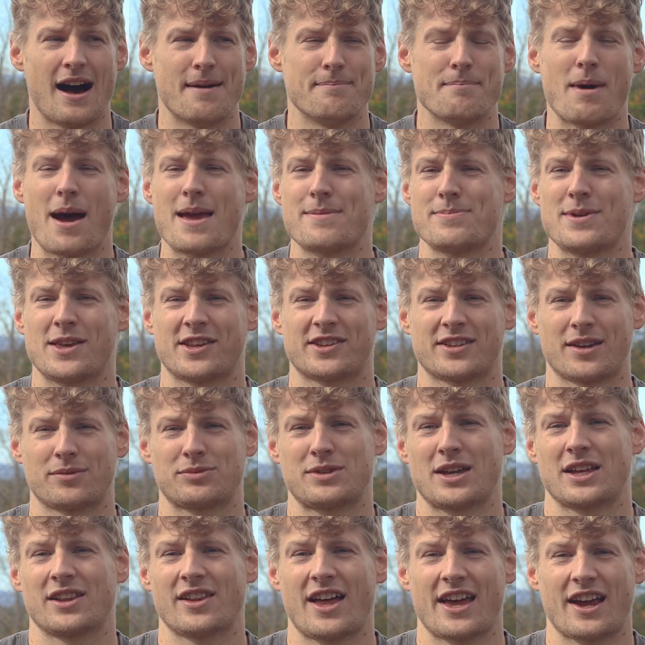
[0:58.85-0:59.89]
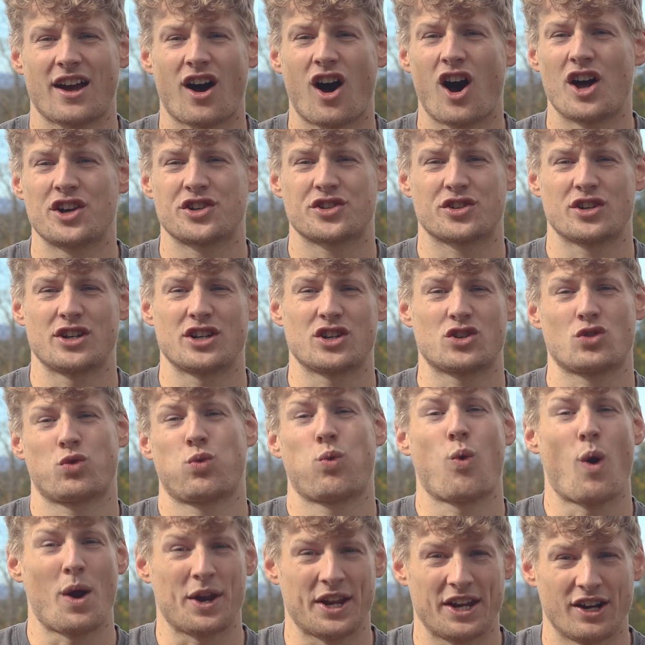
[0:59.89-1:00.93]
might be something like
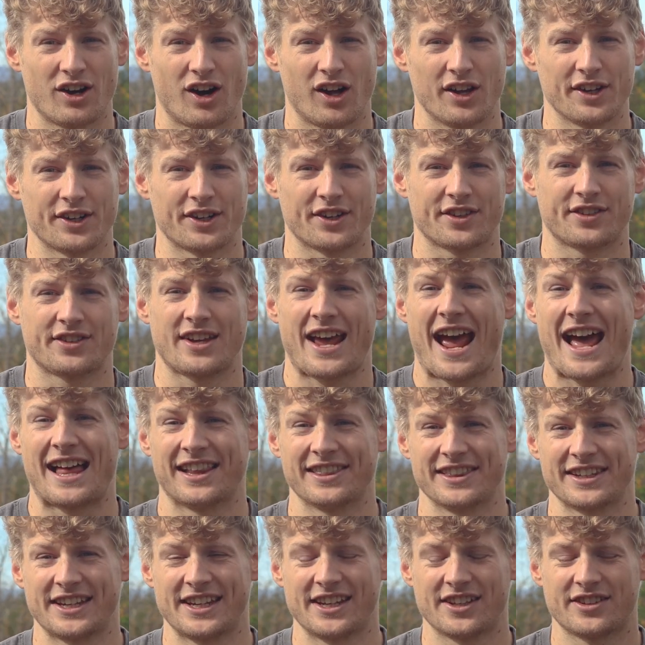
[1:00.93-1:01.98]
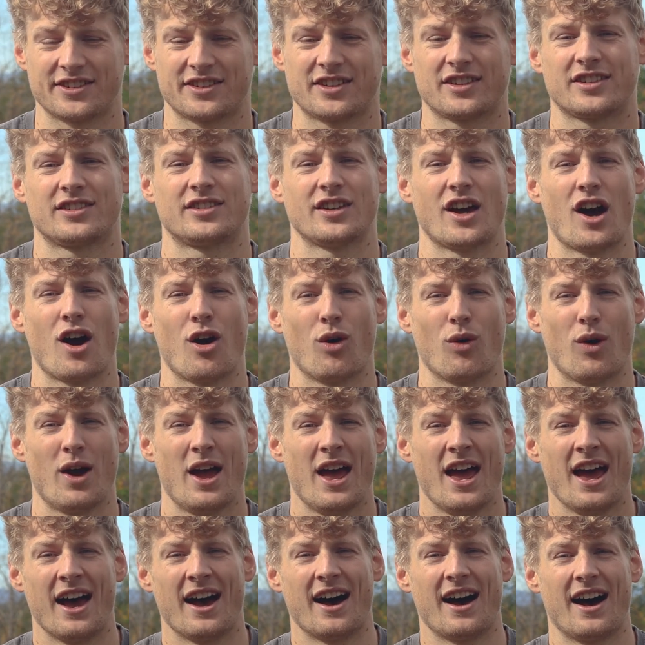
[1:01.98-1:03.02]
$120 at least. So
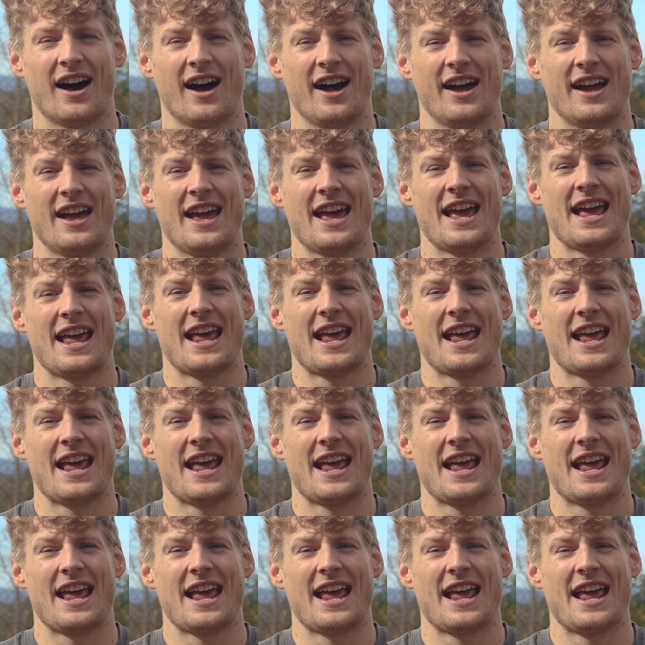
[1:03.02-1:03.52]
100%,